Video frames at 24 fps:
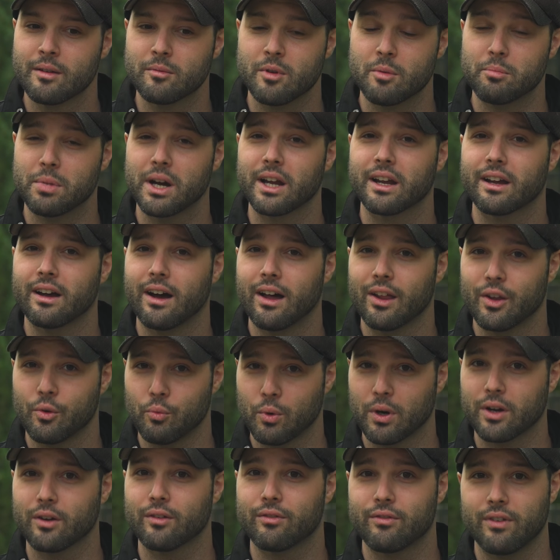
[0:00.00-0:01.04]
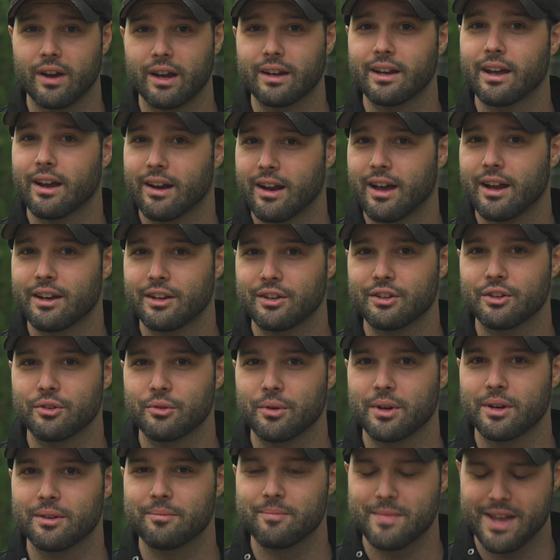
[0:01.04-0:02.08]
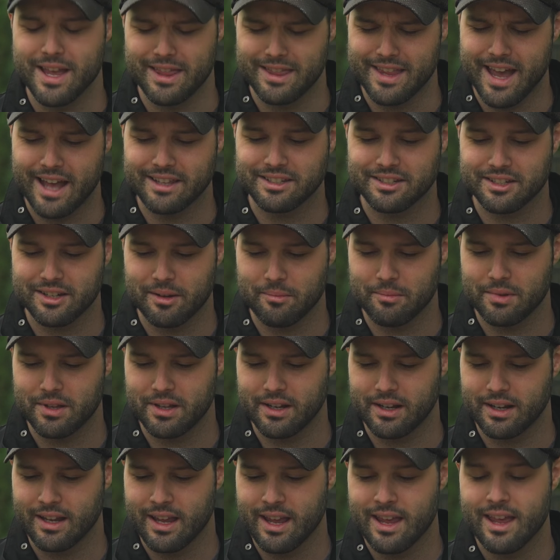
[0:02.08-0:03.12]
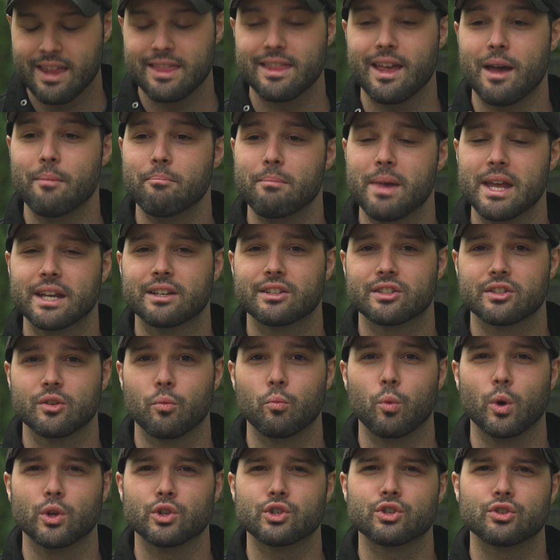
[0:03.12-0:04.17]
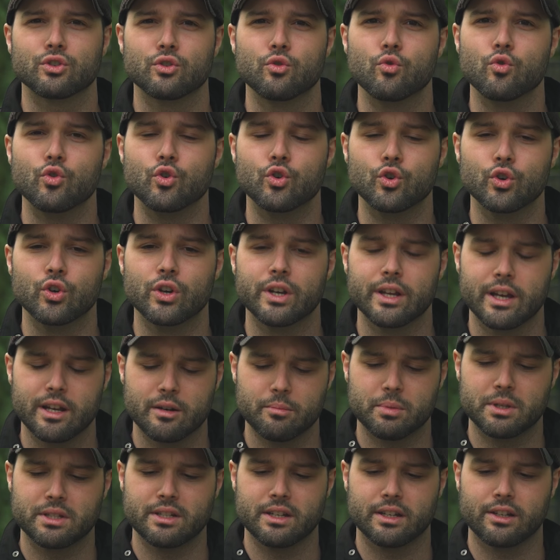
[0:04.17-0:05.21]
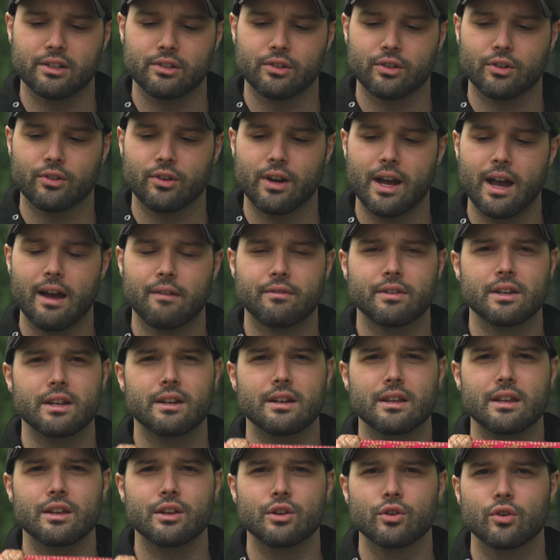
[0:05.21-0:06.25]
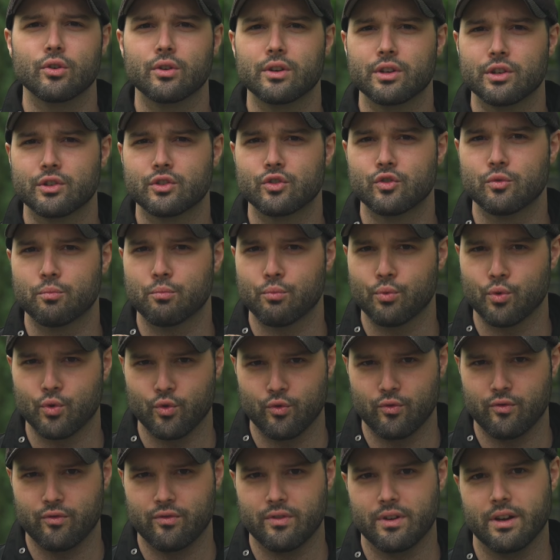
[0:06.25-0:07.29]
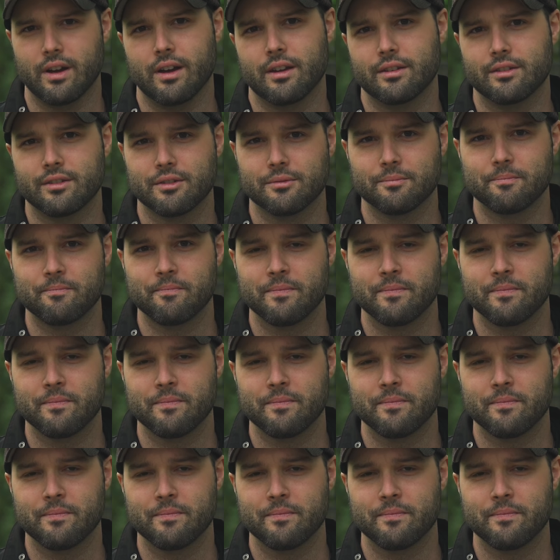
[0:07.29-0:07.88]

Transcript: but by golly, we're going to find out how to do it. And that's something that makes someone so good at a particular craft. And here is the proof, guys.